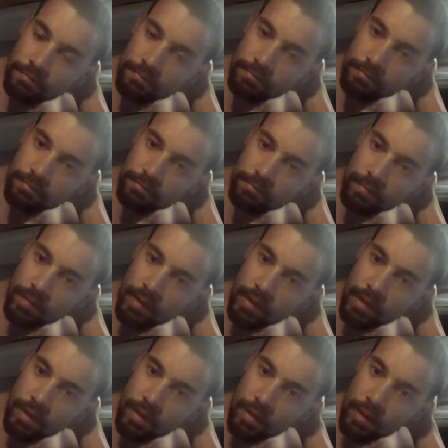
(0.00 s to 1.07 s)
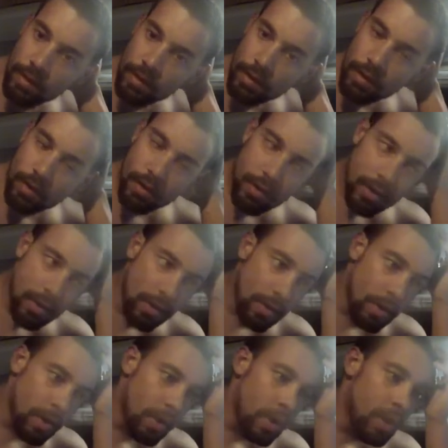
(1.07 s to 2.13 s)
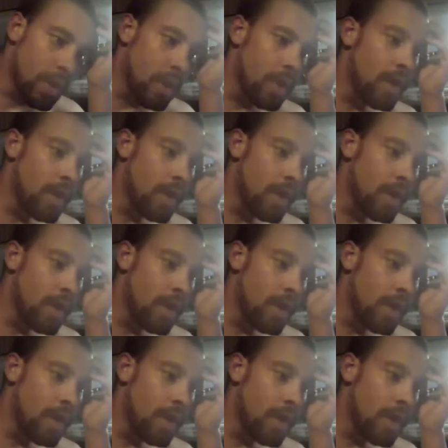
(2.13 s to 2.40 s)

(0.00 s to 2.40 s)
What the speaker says: Nothing is said.